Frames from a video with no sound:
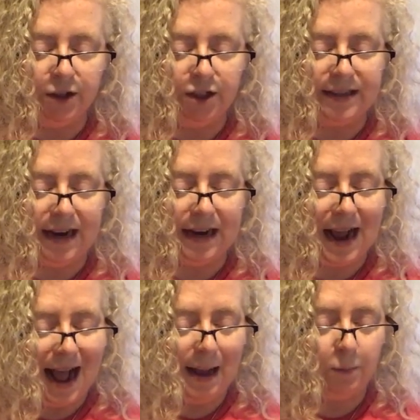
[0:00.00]
Could
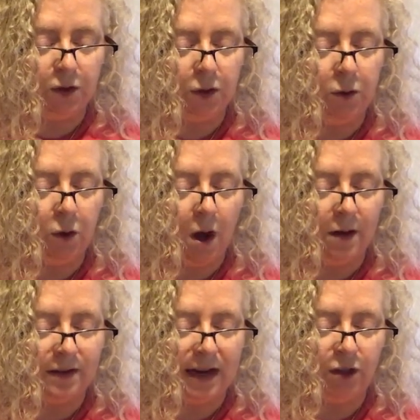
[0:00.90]
we
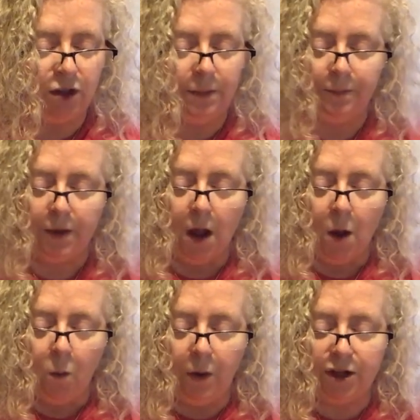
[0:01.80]
understand absolute
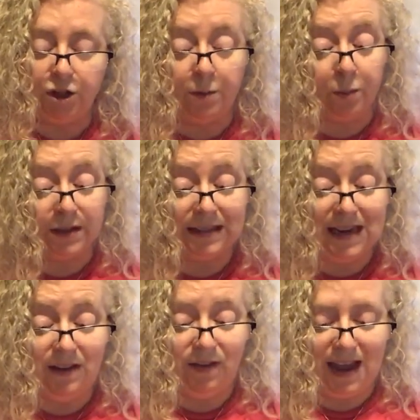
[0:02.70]
causation,
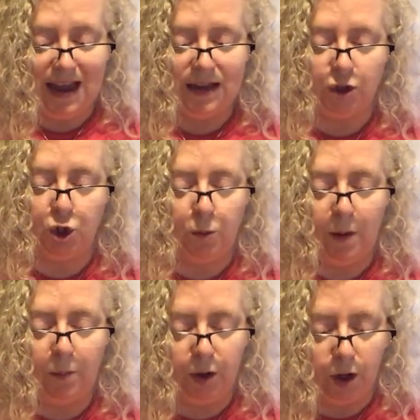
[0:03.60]
we should
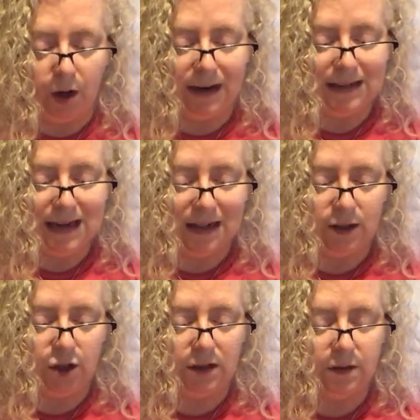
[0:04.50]
perceive it
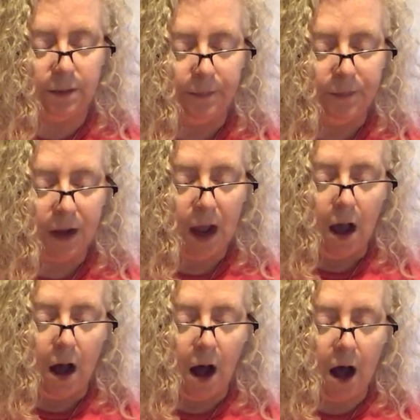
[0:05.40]
to be pure
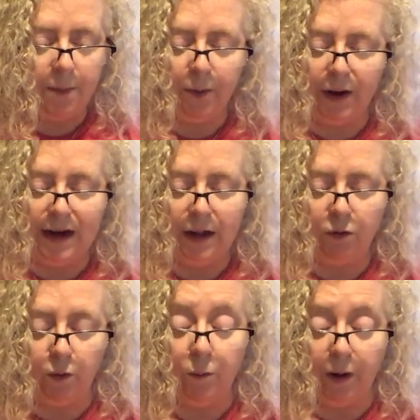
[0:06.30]
intelligence,
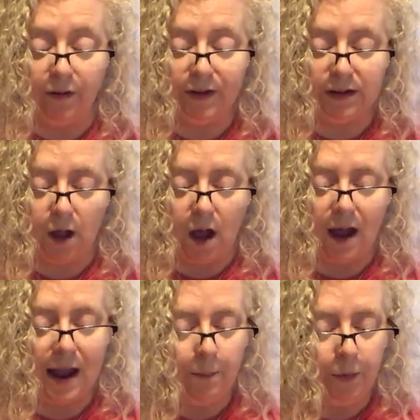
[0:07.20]

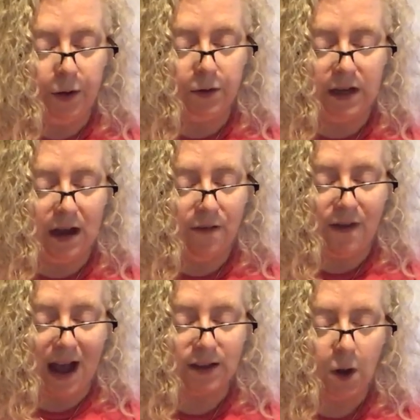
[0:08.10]
operating through perfect
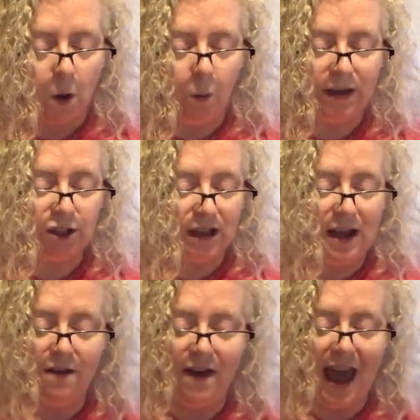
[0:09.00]
law and producing
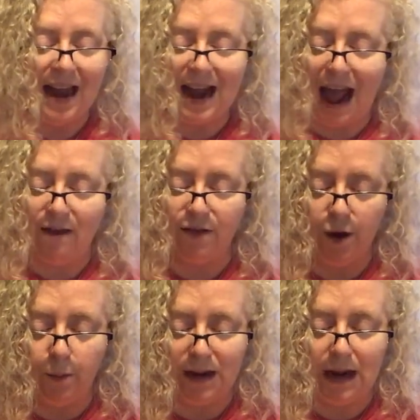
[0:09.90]
effects which
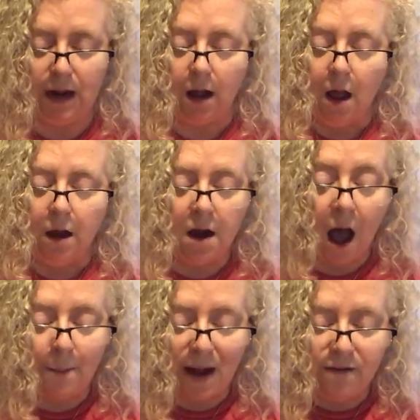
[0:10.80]
live and
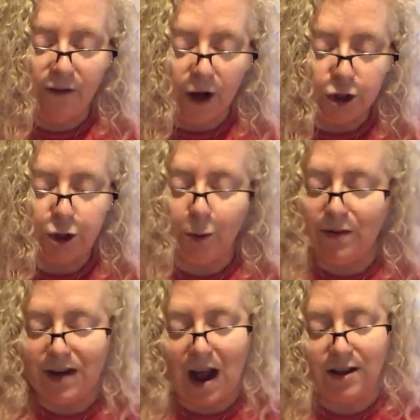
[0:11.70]
have their being,
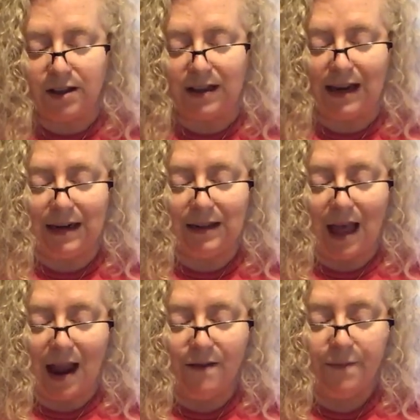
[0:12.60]
not by
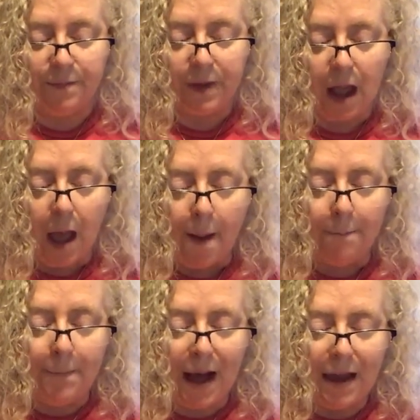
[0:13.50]
virtue of an
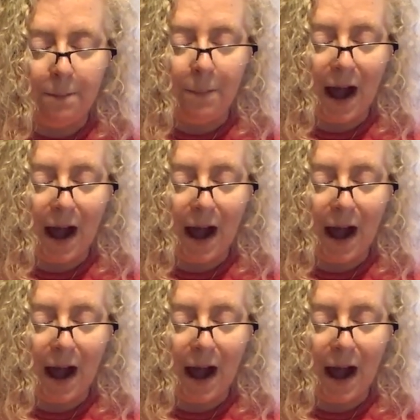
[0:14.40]
isolated life,